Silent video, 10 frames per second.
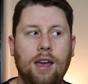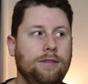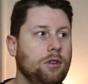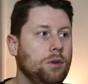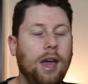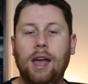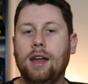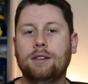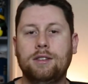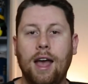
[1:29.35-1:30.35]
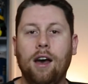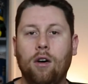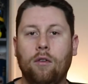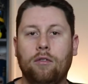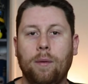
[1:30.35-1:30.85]
If you can't
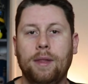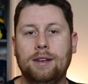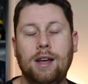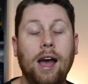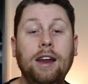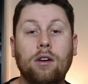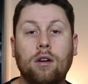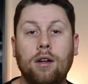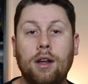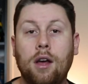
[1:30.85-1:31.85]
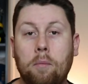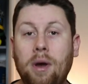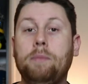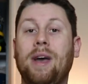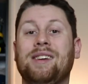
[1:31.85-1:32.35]
tell from the title,
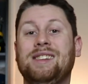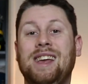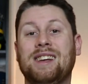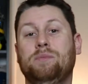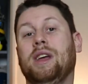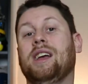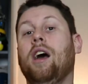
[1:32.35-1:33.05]
Mike Pouncy has been